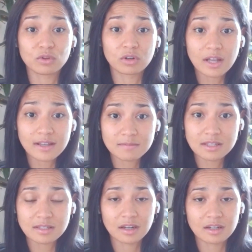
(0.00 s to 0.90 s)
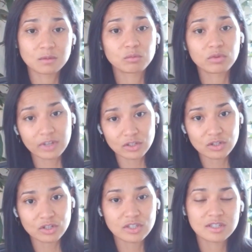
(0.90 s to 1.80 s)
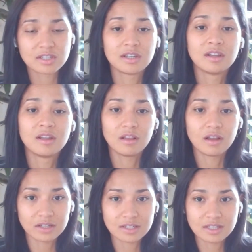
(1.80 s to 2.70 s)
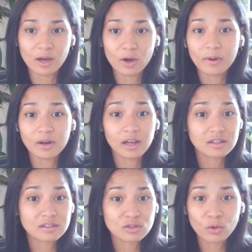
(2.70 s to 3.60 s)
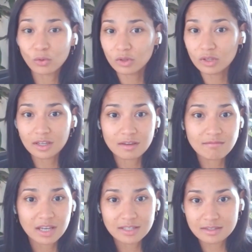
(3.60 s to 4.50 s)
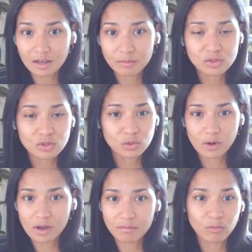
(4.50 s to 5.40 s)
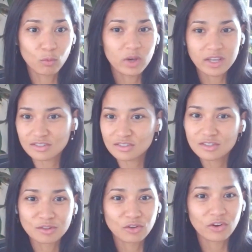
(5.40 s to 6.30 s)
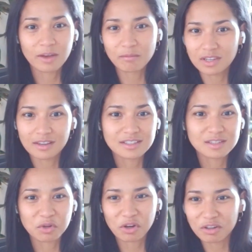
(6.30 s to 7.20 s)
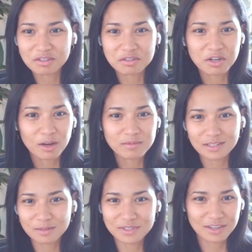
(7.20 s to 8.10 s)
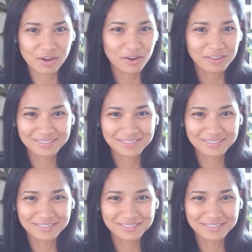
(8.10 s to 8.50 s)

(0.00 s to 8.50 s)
classmates, connecting with professors, love it. How about how to totally mess up, screw up, waste your MBA experience? Top tips here.